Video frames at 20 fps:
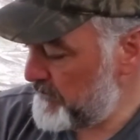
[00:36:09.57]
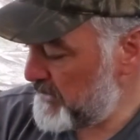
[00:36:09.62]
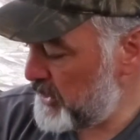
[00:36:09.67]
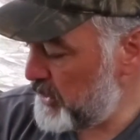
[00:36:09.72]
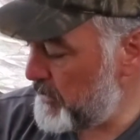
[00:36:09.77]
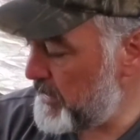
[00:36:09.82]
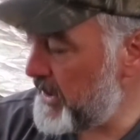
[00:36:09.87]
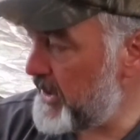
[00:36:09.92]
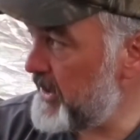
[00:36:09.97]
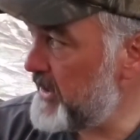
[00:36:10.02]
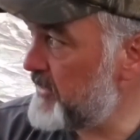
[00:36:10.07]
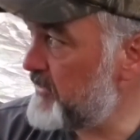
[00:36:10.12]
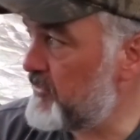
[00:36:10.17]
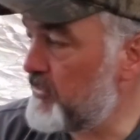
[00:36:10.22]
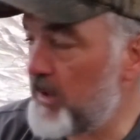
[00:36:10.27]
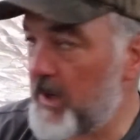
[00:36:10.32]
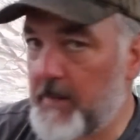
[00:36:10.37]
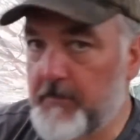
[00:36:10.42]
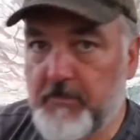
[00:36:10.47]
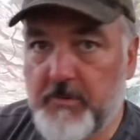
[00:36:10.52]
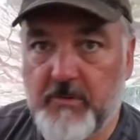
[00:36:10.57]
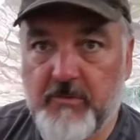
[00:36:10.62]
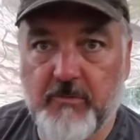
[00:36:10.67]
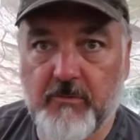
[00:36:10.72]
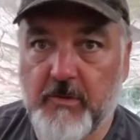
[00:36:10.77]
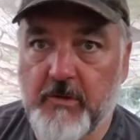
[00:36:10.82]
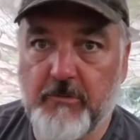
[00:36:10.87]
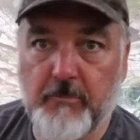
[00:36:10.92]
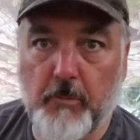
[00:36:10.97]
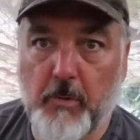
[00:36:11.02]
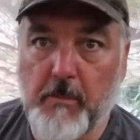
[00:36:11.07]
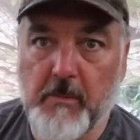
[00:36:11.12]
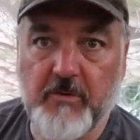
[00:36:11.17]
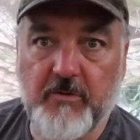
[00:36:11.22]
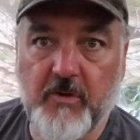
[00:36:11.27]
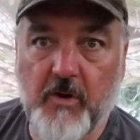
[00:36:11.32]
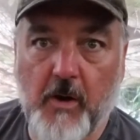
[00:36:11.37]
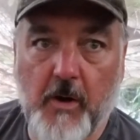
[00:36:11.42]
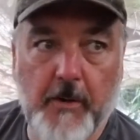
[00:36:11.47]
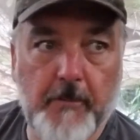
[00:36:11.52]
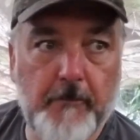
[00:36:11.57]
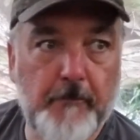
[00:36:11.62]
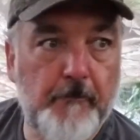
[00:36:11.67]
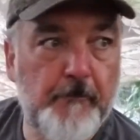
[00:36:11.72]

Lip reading: Humidity has dropped. It's pretty much gone.